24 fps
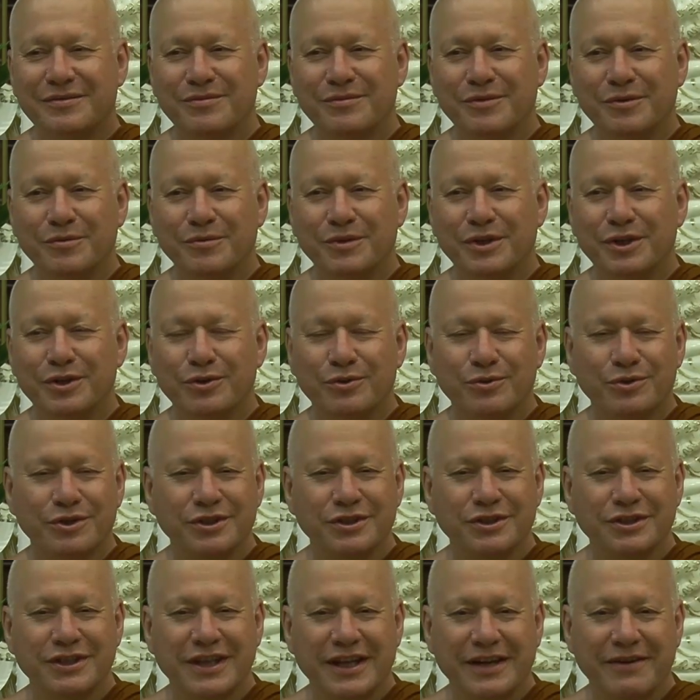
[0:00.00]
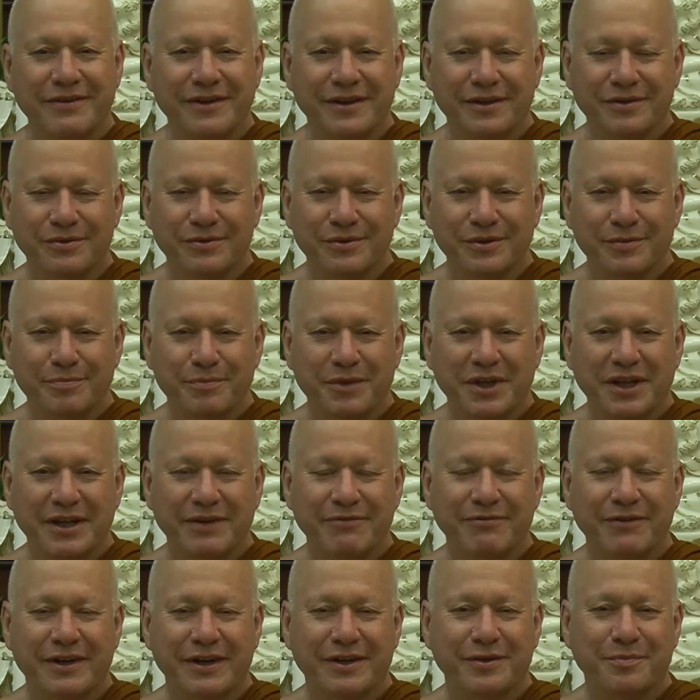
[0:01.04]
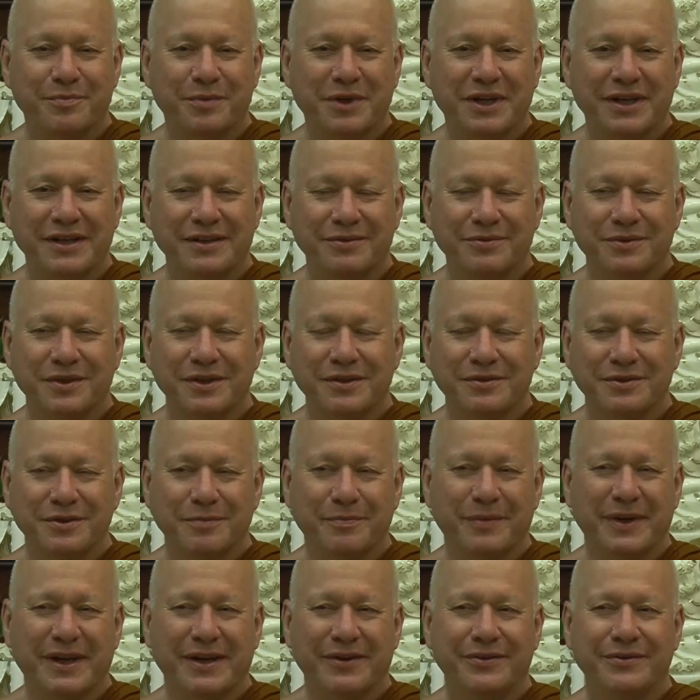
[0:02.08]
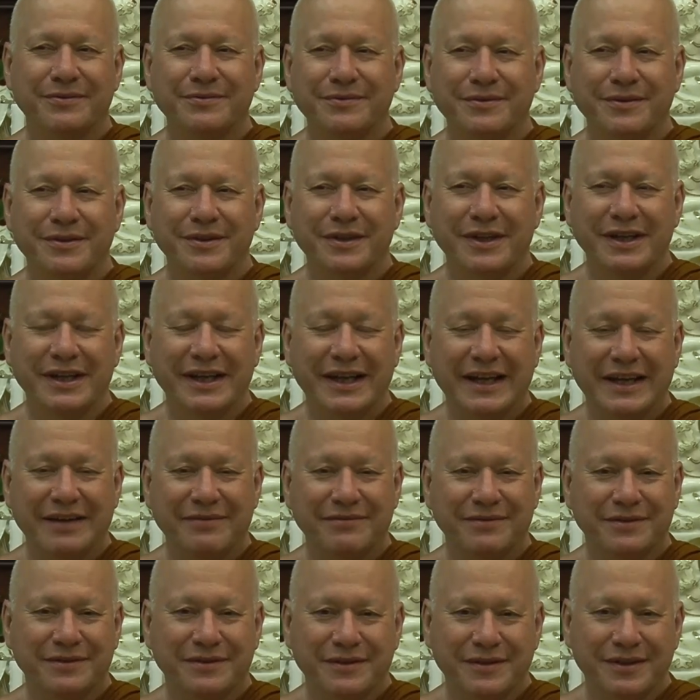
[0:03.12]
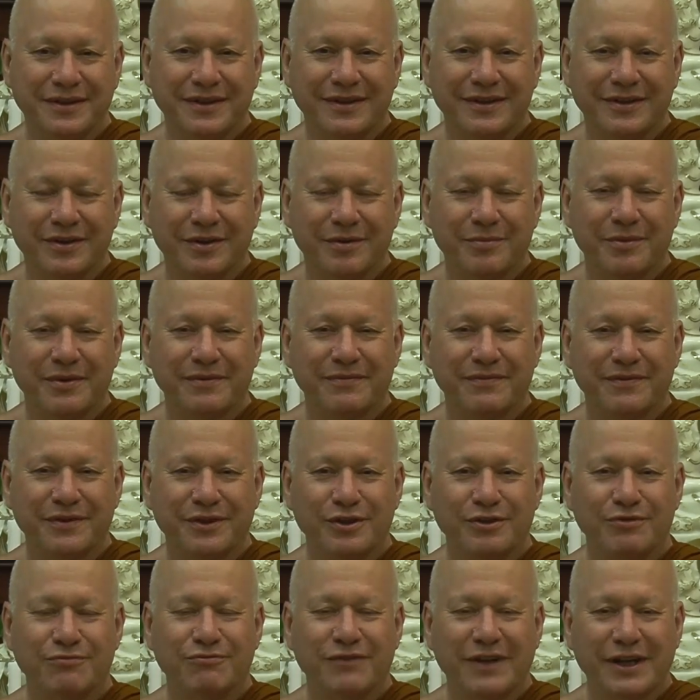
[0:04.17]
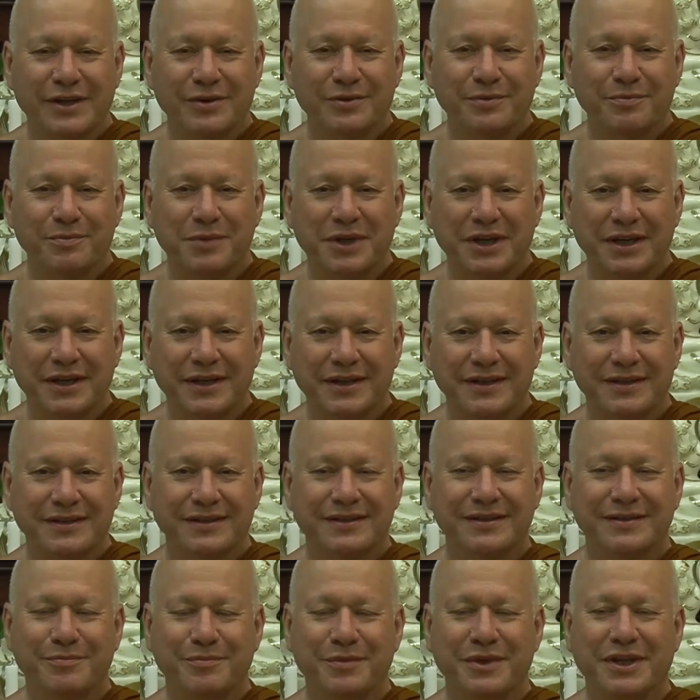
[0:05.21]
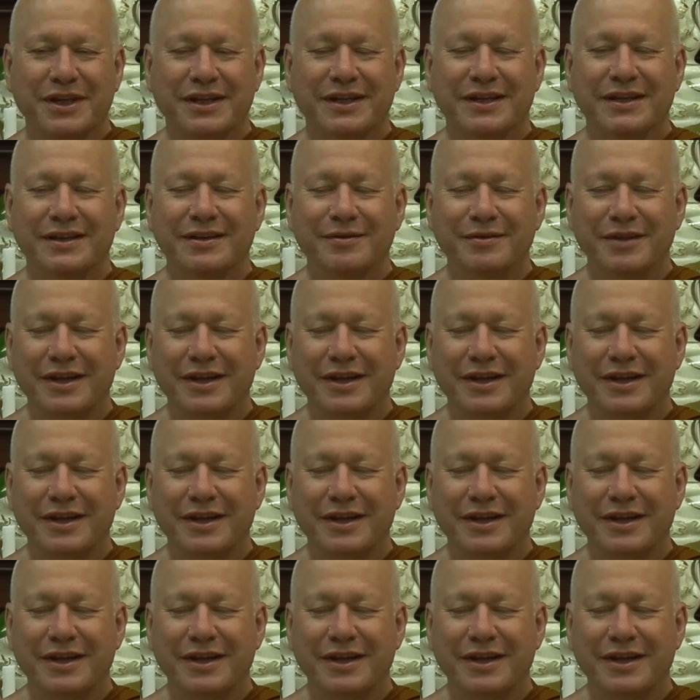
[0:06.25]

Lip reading: what we called a stereo. You play record players. When I was about 11, I got my first record player, play